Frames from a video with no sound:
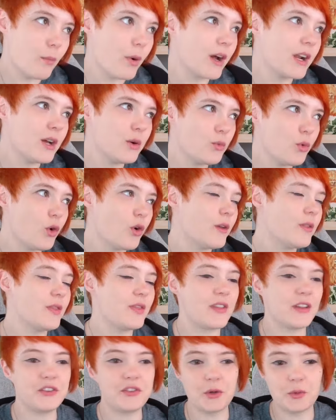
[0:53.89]
But it won't.
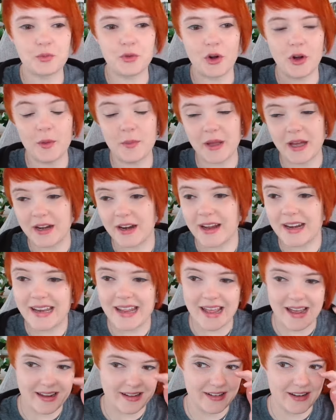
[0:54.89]
This will probably be an
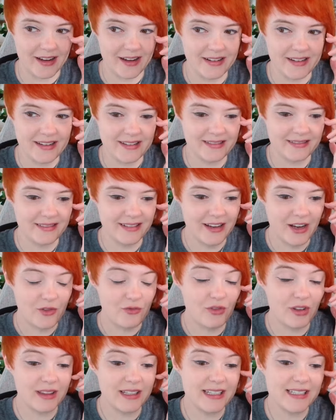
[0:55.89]

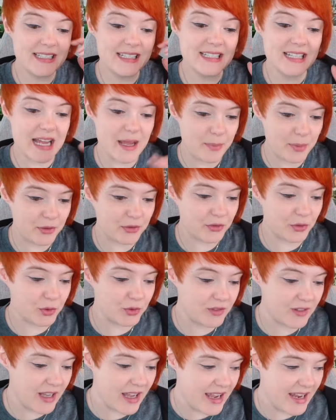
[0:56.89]
unrelated
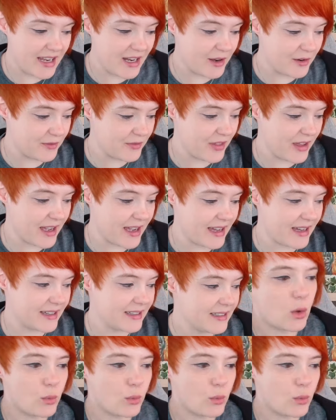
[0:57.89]
episode to any of that.